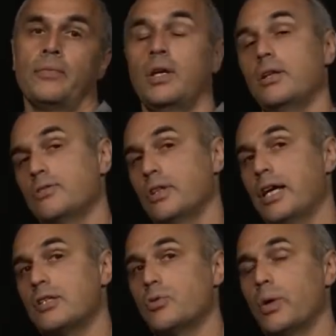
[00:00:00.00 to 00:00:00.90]
And the
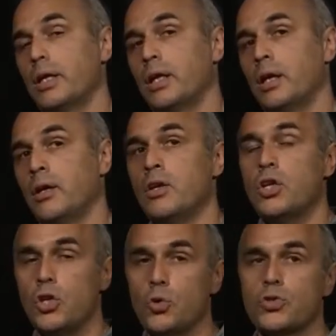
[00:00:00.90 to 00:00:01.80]
last one,
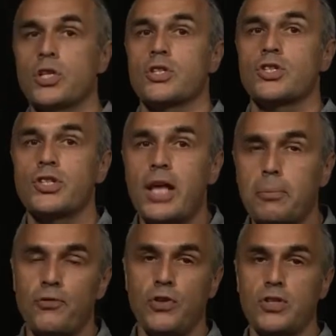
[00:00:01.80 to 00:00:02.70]
use snap
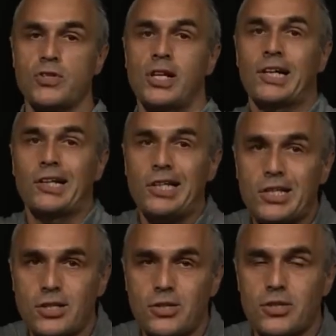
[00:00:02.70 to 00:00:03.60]
fits, click
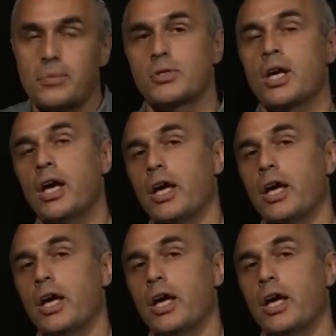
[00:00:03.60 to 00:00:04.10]
systems,